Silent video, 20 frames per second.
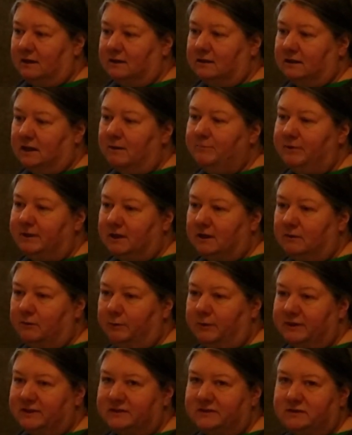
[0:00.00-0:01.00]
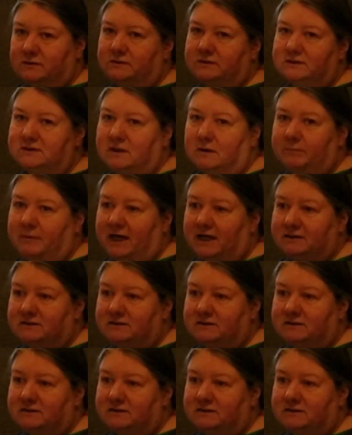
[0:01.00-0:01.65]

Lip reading: Columbia when the students come back to